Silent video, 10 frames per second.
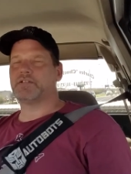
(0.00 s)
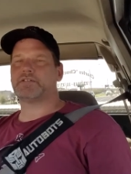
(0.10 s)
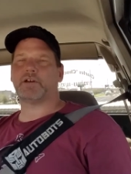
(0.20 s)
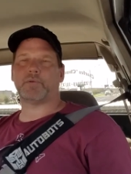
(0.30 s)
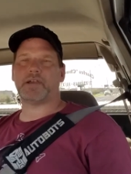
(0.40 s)

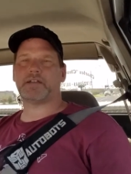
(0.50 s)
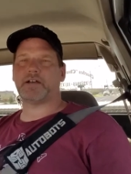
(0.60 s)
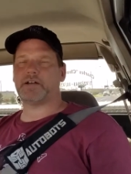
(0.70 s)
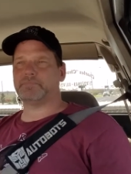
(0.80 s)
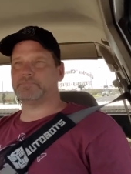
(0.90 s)
So I wake
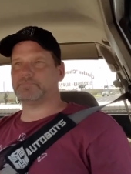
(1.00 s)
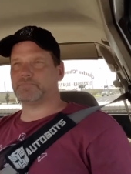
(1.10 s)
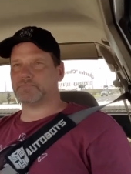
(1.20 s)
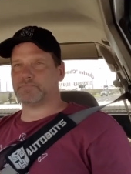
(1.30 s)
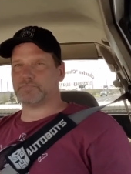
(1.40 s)
up,
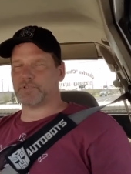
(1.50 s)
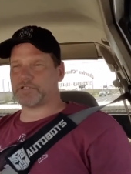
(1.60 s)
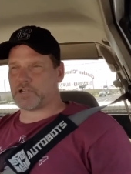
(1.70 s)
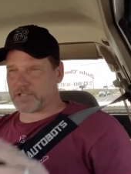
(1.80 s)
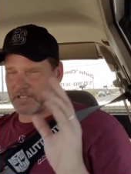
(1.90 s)
or
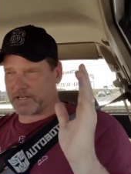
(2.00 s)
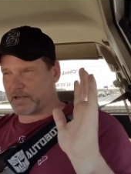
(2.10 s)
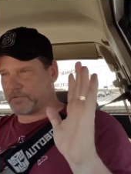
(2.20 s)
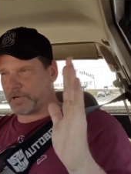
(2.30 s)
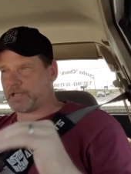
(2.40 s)
should I say I
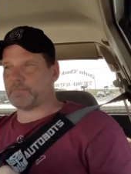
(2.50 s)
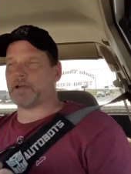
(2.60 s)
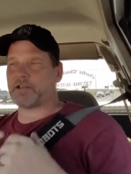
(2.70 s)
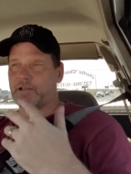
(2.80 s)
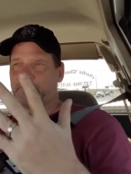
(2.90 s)
not wake up,
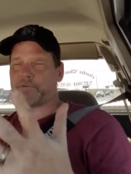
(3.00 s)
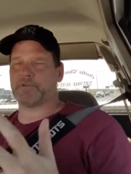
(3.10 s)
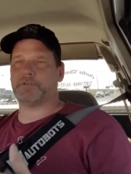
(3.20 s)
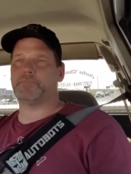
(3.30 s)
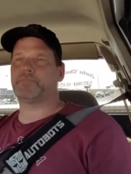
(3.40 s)
but I come
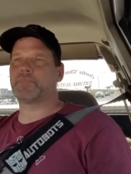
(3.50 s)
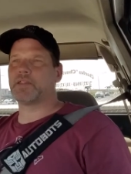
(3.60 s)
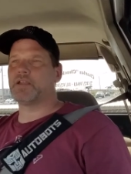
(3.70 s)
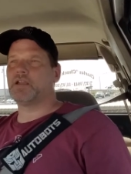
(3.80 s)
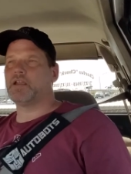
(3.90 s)
through,
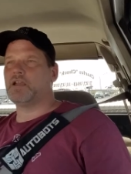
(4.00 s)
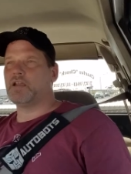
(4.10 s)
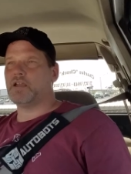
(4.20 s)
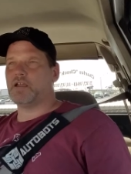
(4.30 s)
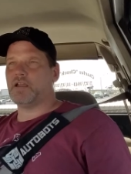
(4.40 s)

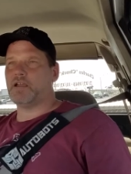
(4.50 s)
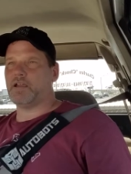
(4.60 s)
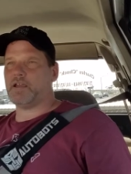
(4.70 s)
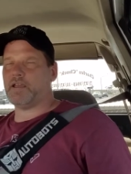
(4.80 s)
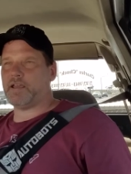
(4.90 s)

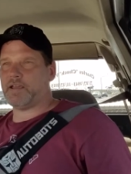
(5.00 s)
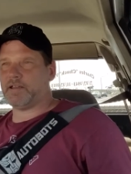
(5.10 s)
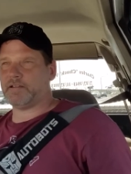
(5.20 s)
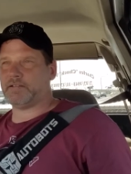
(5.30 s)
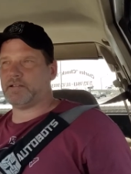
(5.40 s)

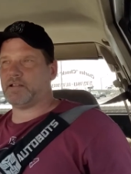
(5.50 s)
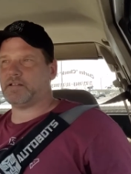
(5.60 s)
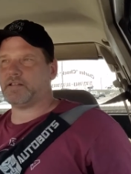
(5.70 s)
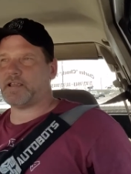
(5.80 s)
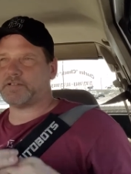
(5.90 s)

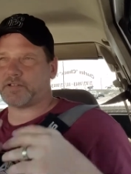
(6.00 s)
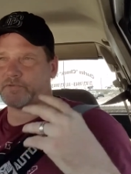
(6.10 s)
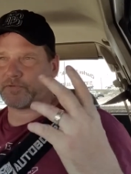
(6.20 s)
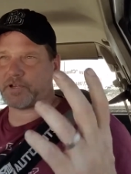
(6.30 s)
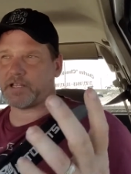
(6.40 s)
and they start
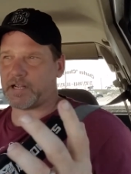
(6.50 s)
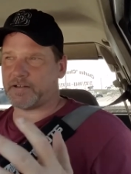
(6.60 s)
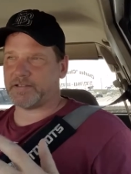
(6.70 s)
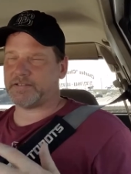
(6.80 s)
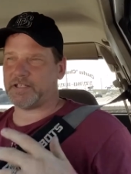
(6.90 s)
freaking
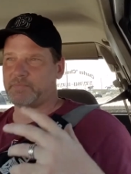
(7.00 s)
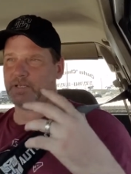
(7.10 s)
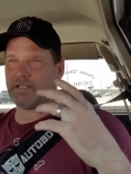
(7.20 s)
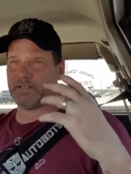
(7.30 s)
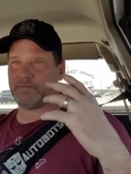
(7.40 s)
out. They see
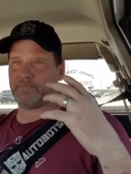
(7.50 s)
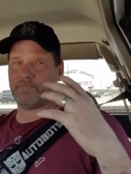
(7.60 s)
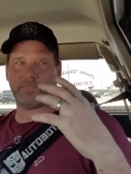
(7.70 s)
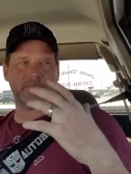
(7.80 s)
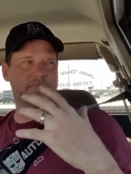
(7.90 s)
me.
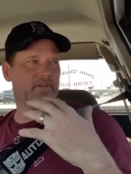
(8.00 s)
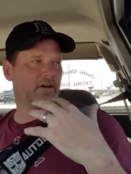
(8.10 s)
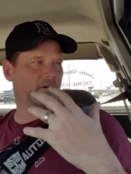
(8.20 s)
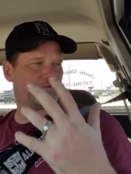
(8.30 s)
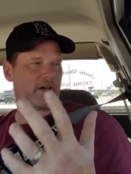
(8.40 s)

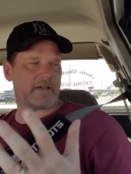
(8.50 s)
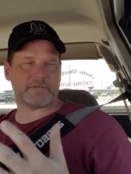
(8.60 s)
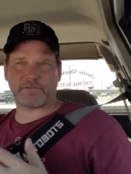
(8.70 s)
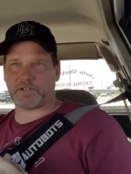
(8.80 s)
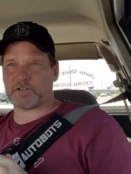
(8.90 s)
All
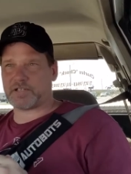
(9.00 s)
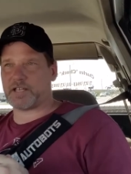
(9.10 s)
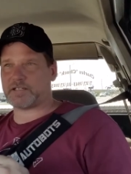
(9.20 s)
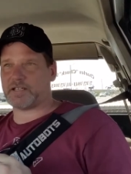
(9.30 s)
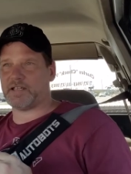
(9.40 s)
vitals start
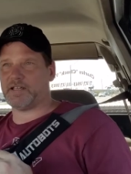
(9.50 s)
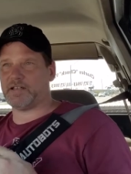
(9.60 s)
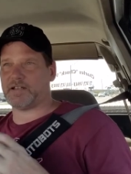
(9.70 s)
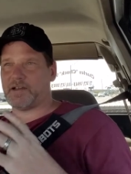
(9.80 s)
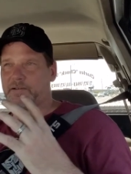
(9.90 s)
kicked
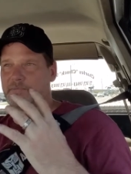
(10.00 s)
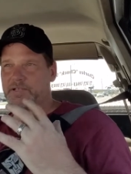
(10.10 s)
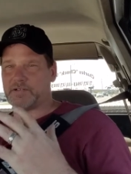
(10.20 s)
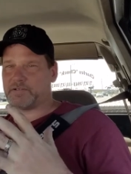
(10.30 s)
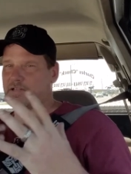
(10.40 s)
in. I
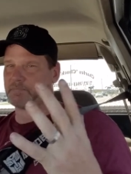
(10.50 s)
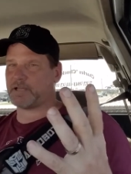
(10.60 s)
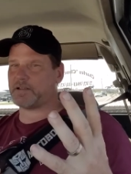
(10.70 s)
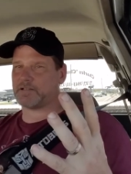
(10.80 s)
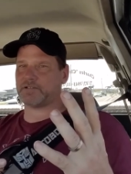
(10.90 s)
mean,
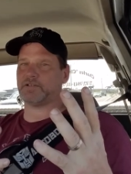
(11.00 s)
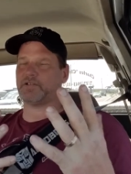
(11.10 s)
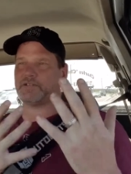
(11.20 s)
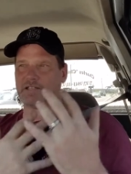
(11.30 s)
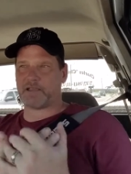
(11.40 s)
man,
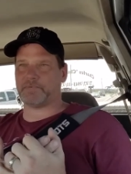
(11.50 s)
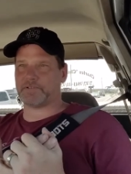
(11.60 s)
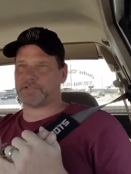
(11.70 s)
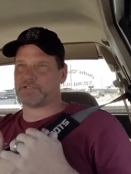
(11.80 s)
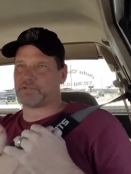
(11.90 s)
this
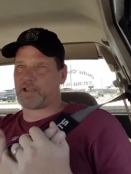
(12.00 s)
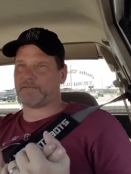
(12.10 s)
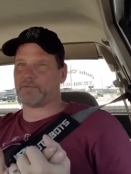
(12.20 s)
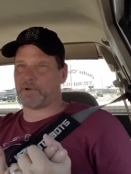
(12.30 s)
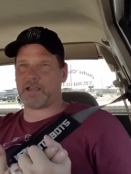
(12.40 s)
ambulance is
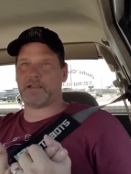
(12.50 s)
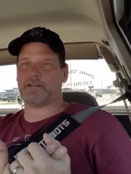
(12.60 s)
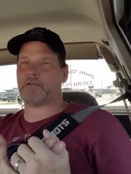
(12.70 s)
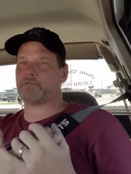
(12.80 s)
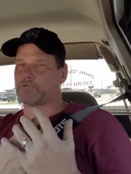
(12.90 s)
driving away.
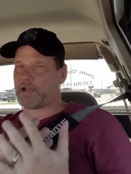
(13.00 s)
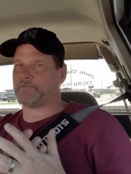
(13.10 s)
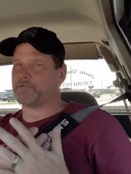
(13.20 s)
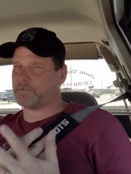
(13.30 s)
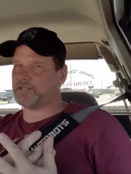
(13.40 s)
They were
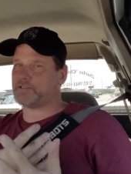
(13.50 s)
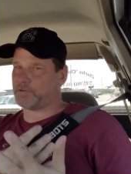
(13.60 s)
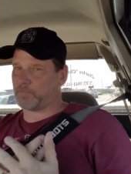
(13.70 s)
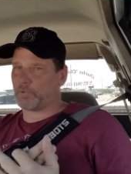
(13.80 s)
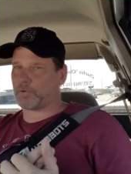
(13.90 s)
driving with me to
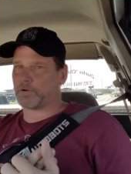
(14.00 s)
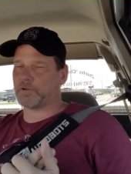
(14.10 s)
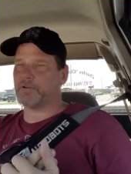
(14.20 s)
the morgue.